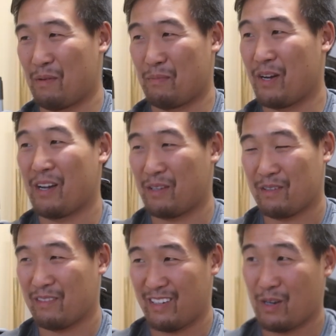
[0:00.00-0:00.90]

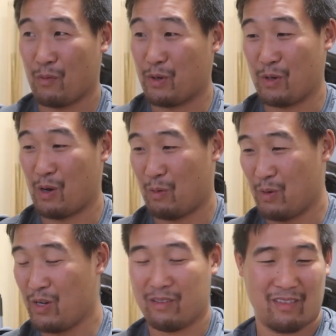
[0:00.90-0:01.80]
Behind, like, you know, when you're at
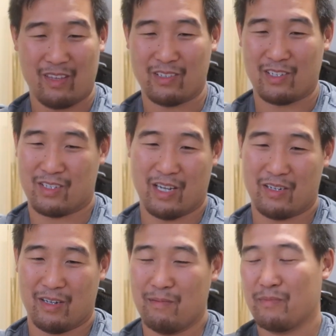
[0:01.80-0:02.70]
work, things just get
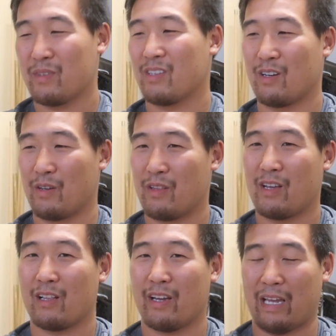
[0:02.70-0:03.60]
done. You know,
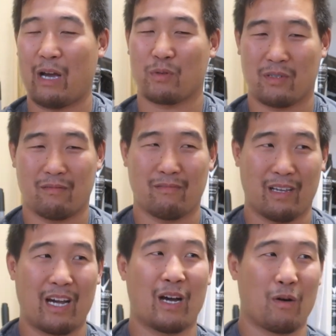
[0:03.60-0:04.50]
they're like our
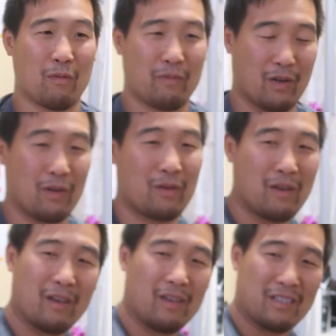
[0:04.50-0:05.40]
you know,
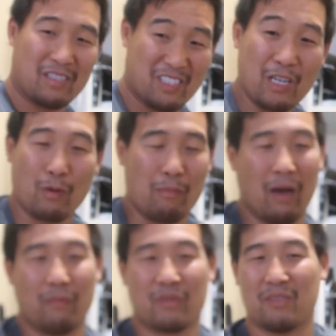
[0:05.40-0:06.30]
secret
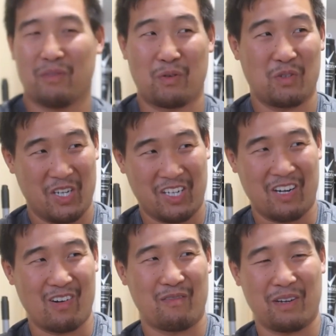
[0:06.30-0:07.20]
moms who take
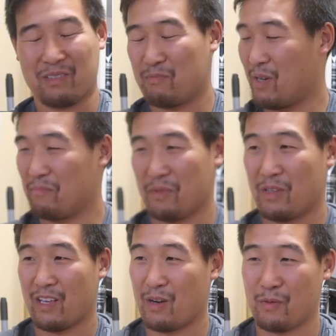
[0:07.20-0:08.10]
care of us, but
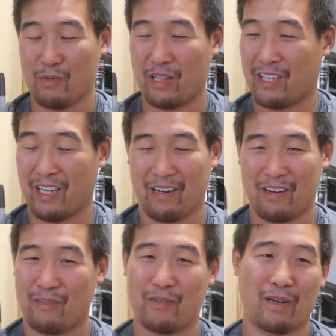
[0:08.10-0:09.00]
they don't really get
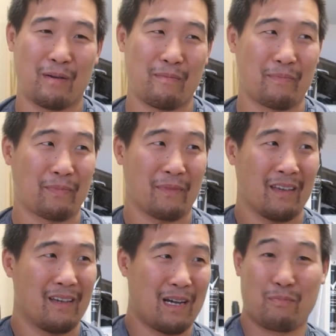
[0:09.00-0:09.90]
enough
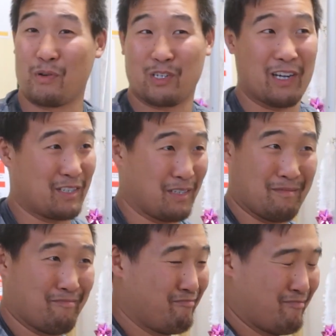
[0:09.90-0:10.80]

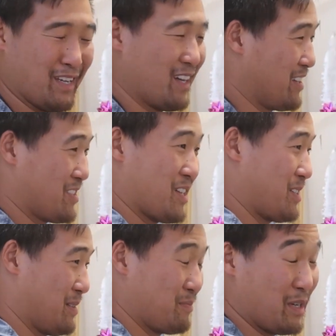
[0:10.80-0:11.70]
appreciation. Yeah,
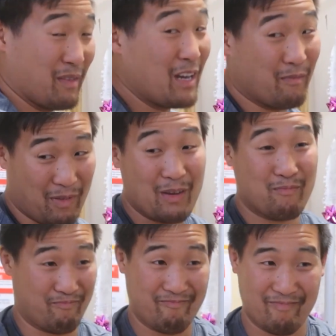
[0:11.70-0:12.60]
exactly. But
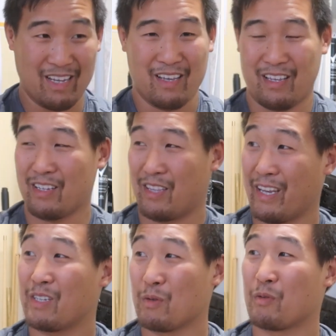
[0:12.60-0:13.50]

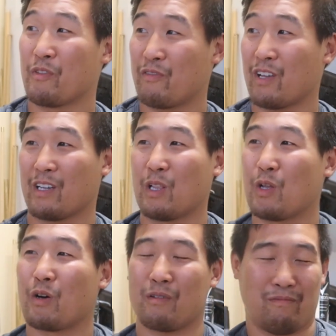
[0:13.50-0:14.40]
they deal with like a
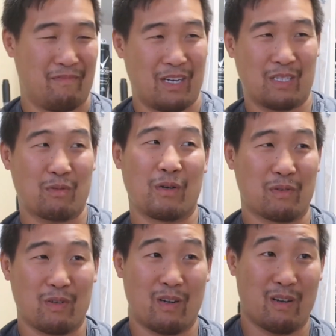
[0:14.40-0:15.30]
lot as well.
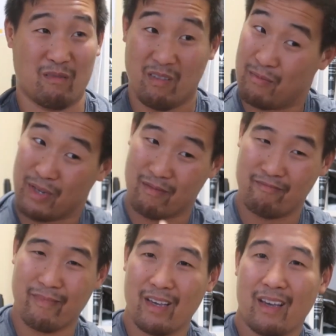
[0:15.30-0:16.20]
So
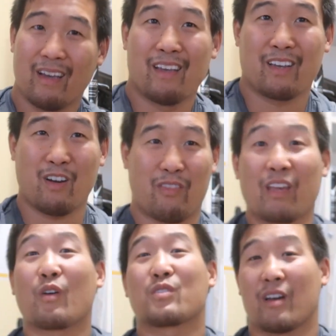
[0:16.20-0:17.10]
you gotta
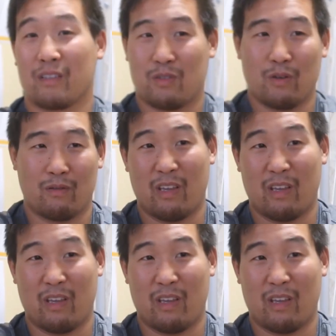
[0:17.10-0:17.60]
thank those guys too.